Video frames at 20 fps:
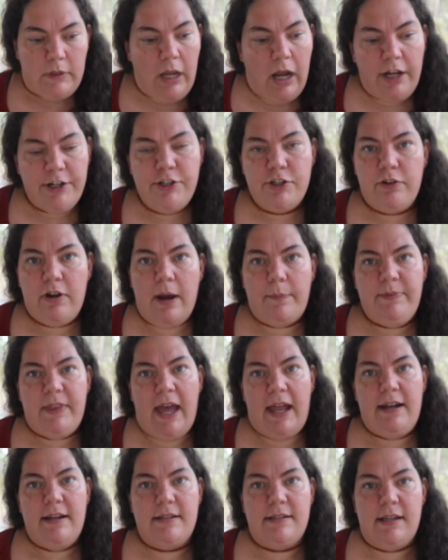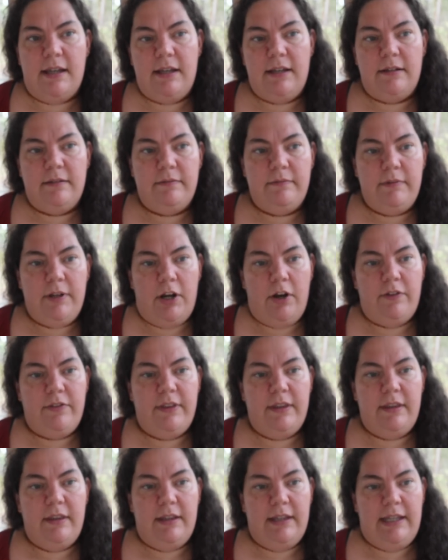I just grabbed that as a, you know,
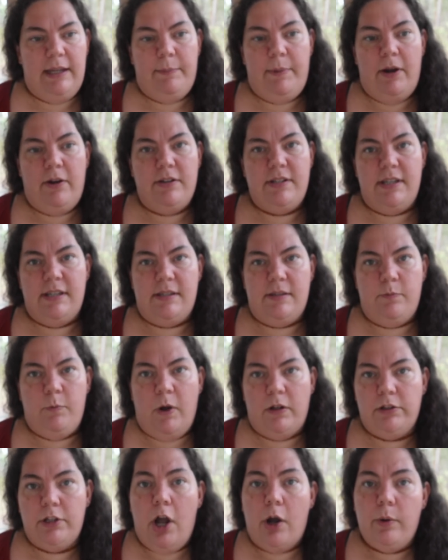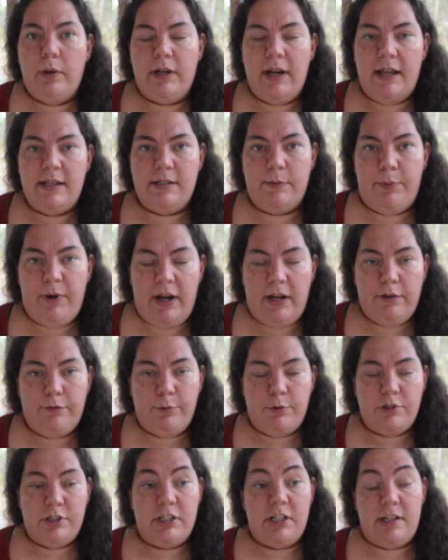Lee and Perrins is well known as a brand of
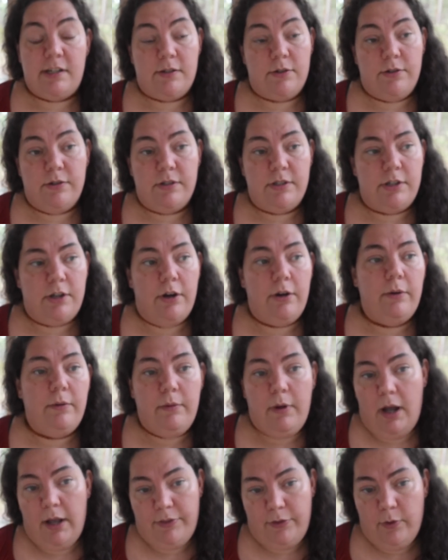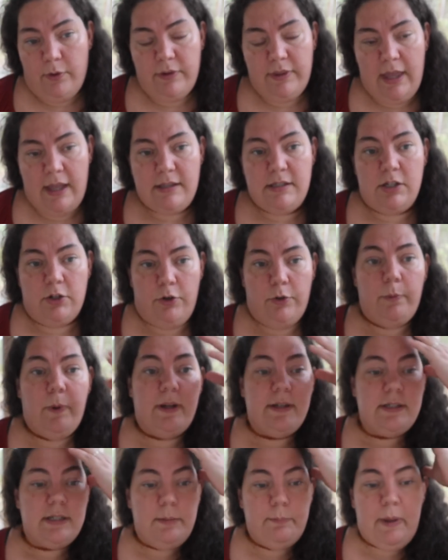Worcestershire sauce, so I thought that's a good
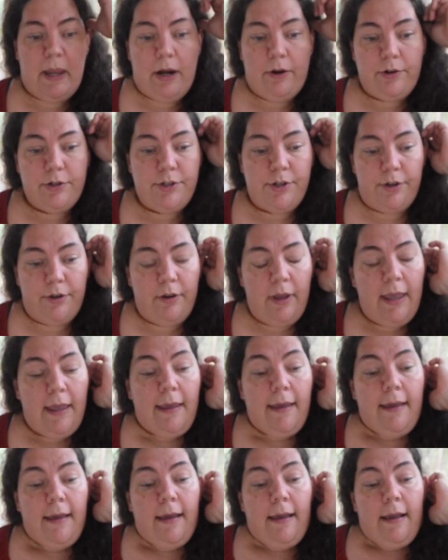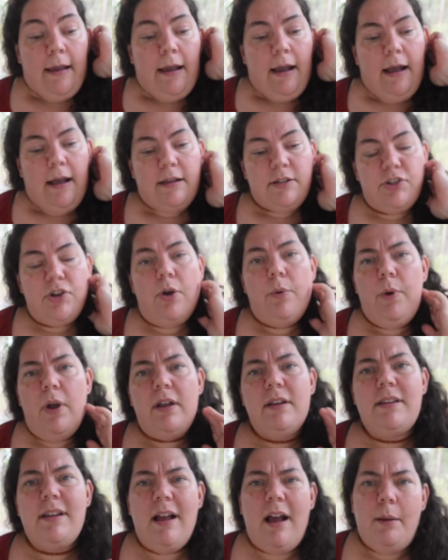one to compare it to. So it
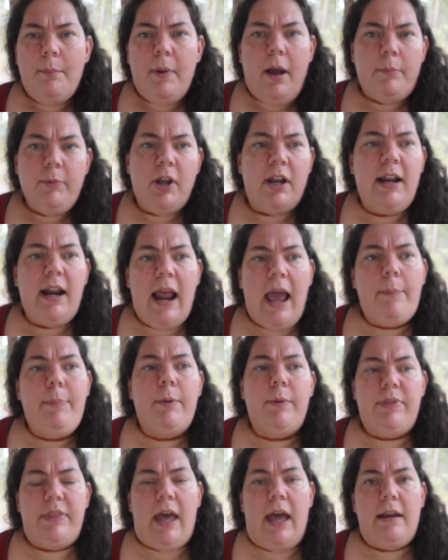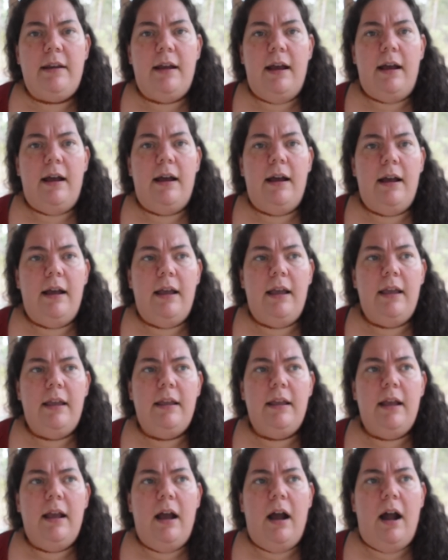worked. I'm not unhappy with that.
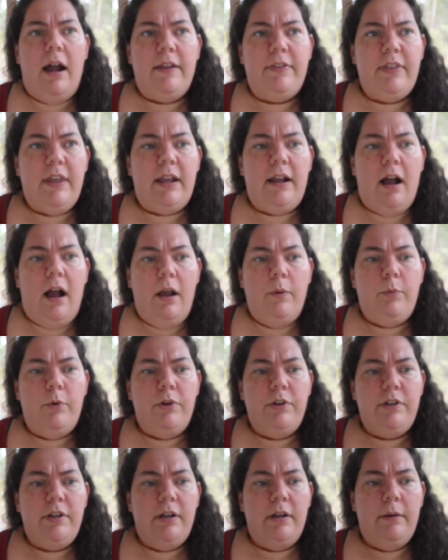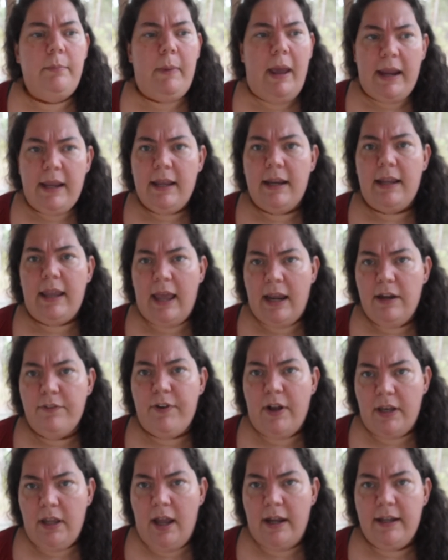I think I would make it again if
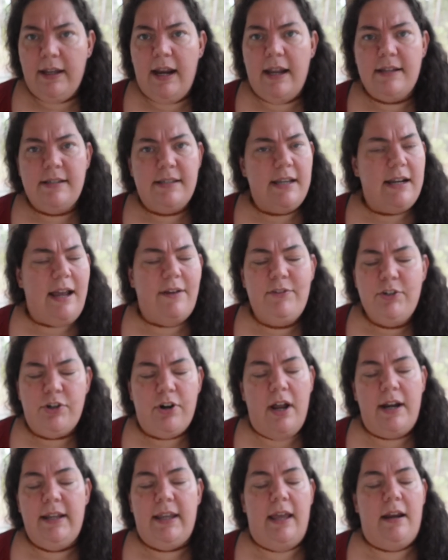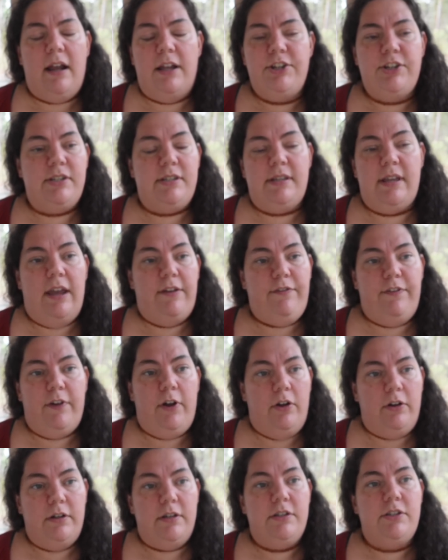I like it. As I said, I haven't tried it yet. I just have
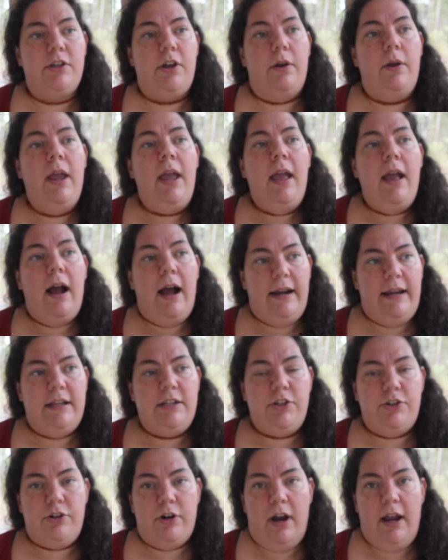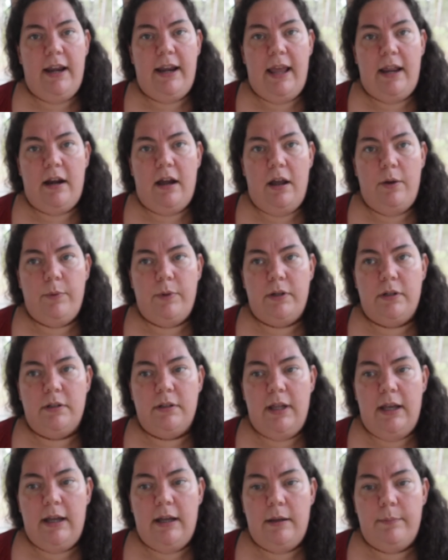forgotten. So I need to try it and I will